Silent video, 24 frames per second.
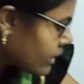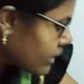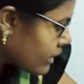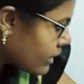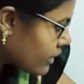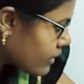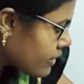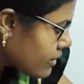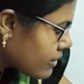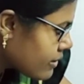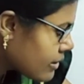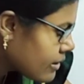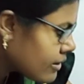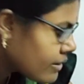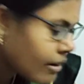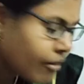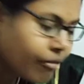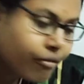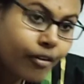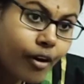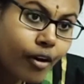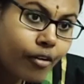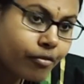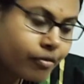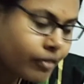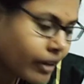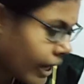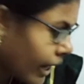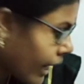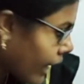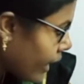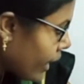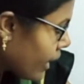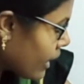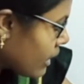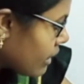So this is f of
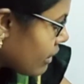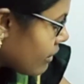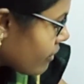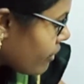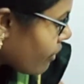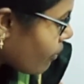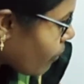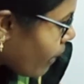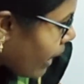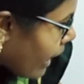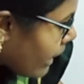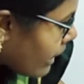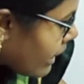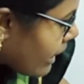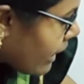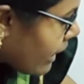9. So where the